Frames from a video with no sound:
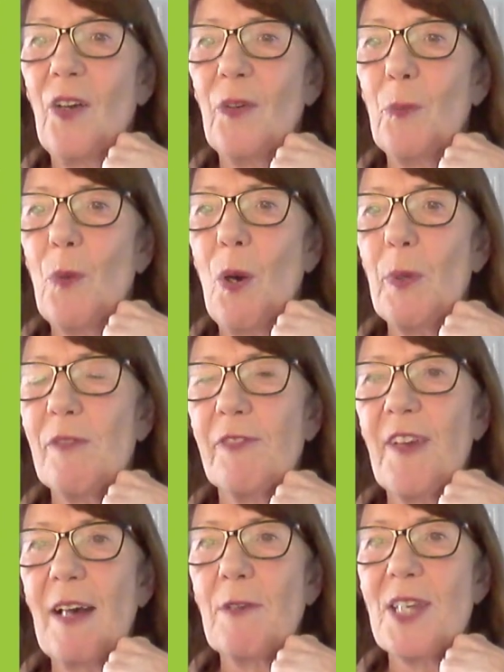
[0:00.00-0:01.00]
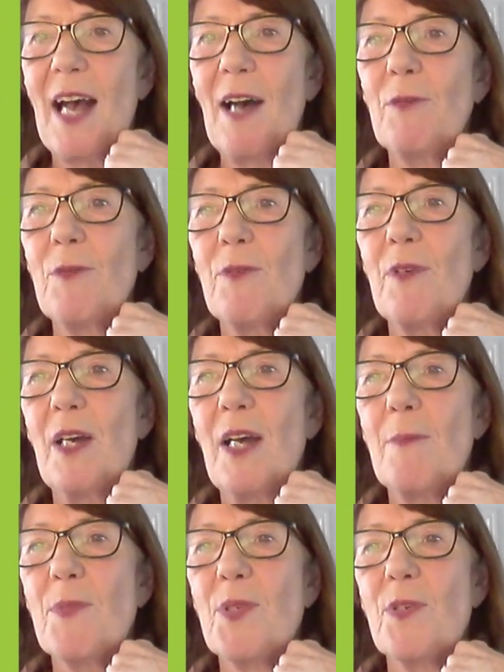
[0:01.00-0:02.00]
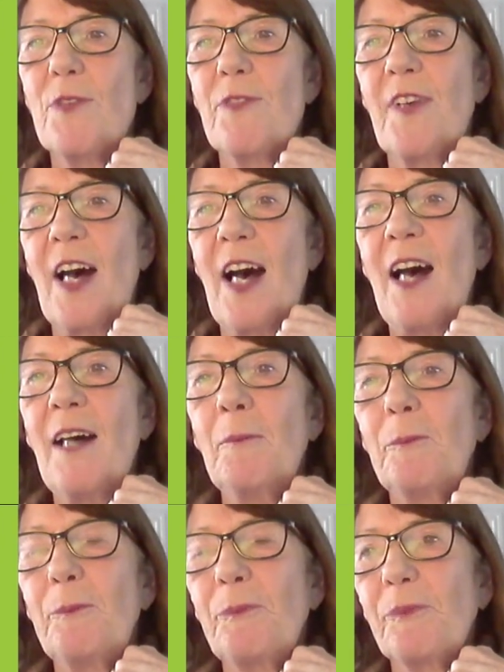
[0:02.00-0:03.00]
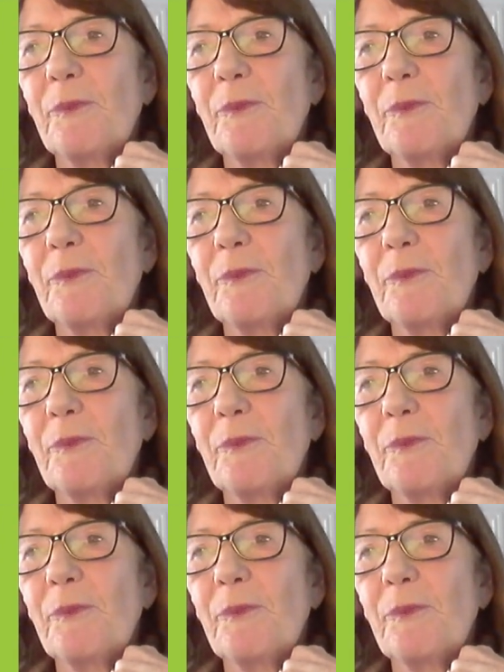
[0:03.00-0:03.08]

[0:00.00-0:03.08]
on what we've found out so far.